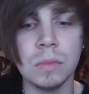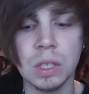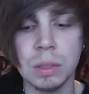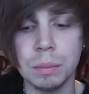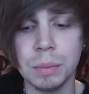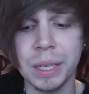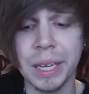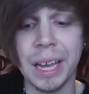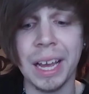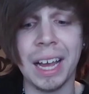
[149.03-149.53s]

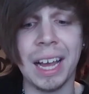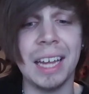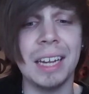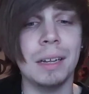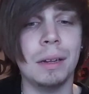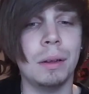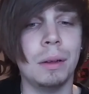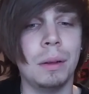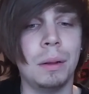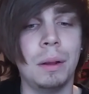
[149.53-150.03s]
But yeah,
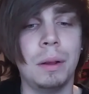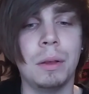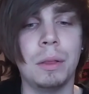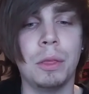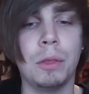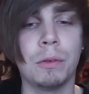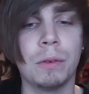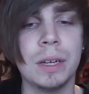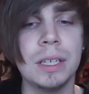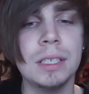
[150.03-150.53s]

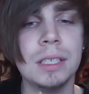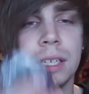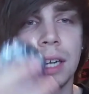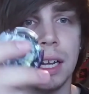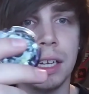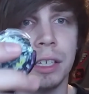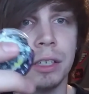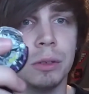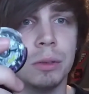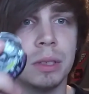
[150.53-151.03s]
the reason
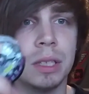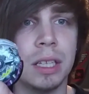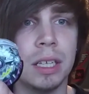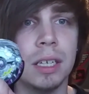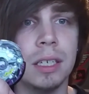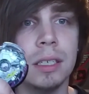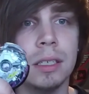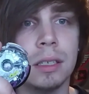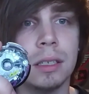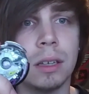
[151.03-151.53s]
I used
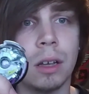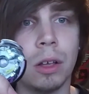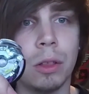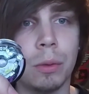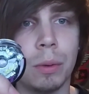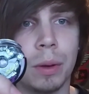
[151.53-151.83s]
this all the